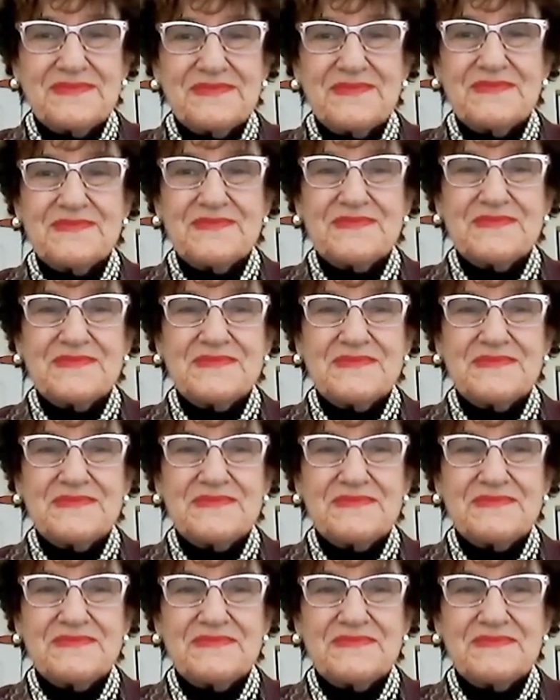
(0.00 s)

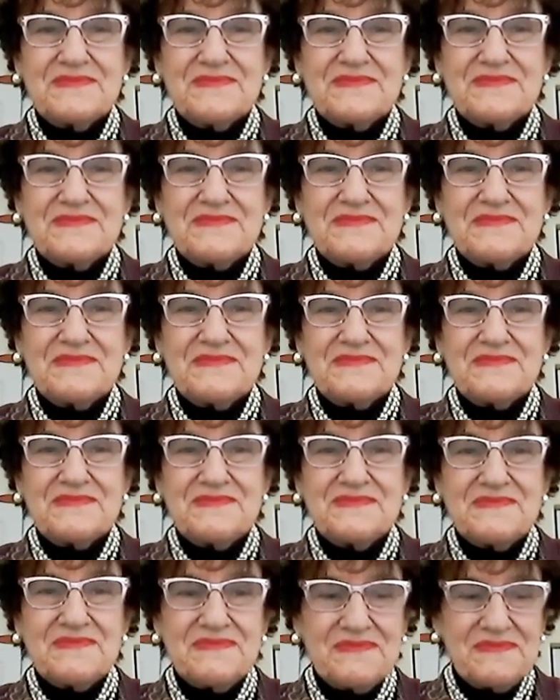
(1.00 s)

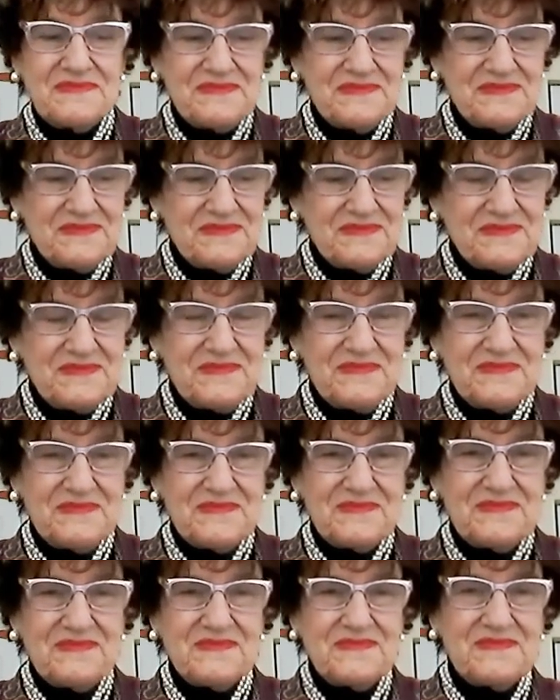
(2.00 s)

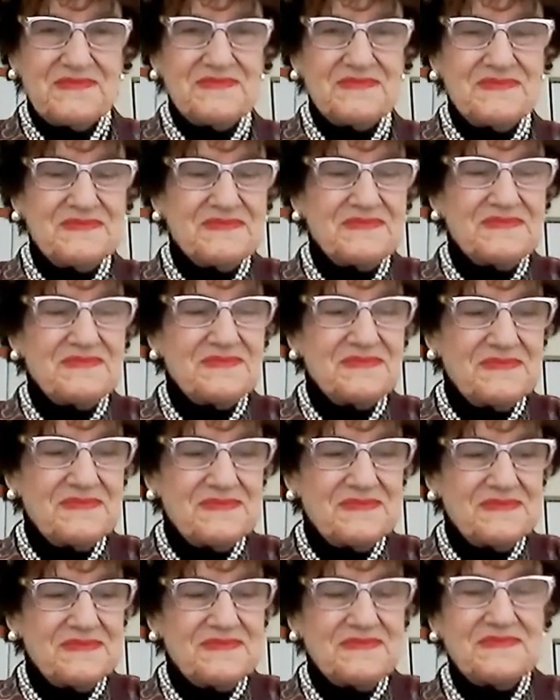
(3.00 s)

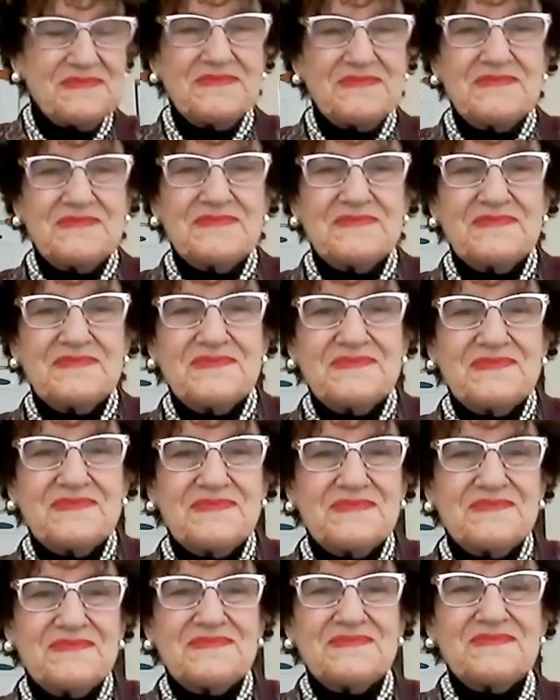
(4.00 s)

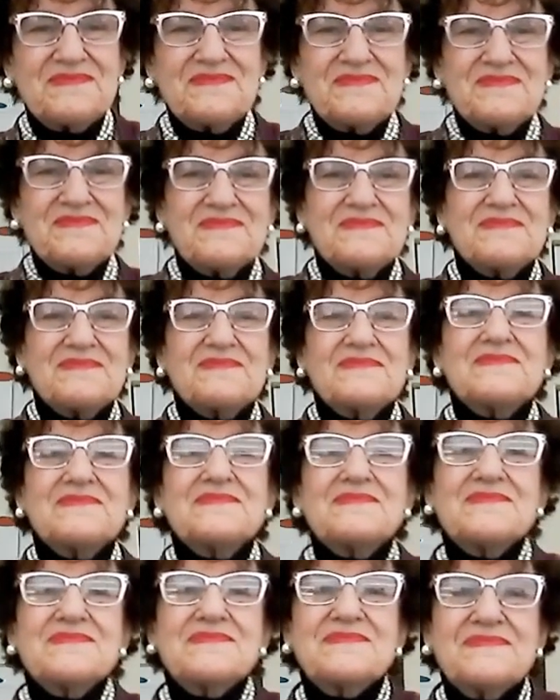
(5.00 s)

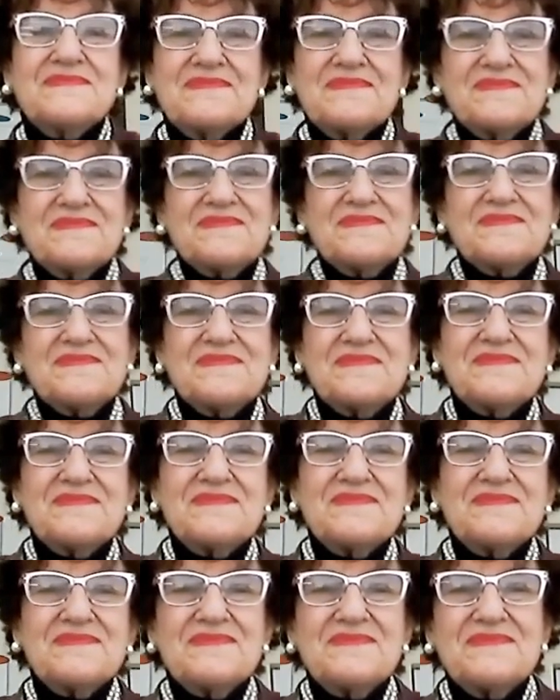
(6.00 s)

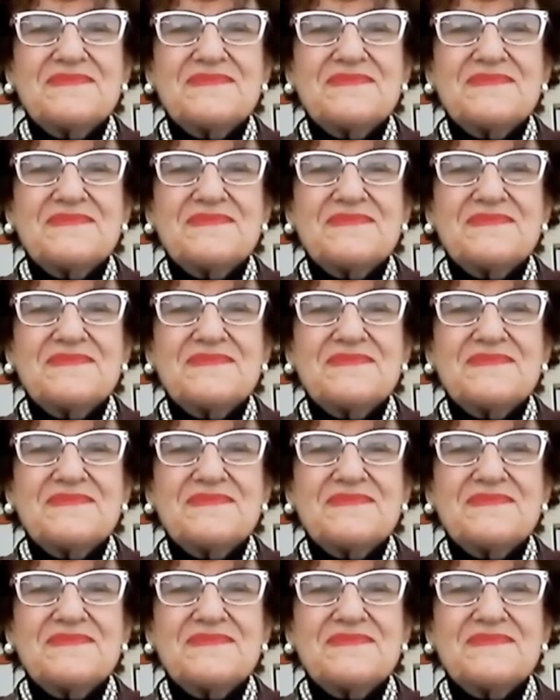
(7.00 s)
(silent)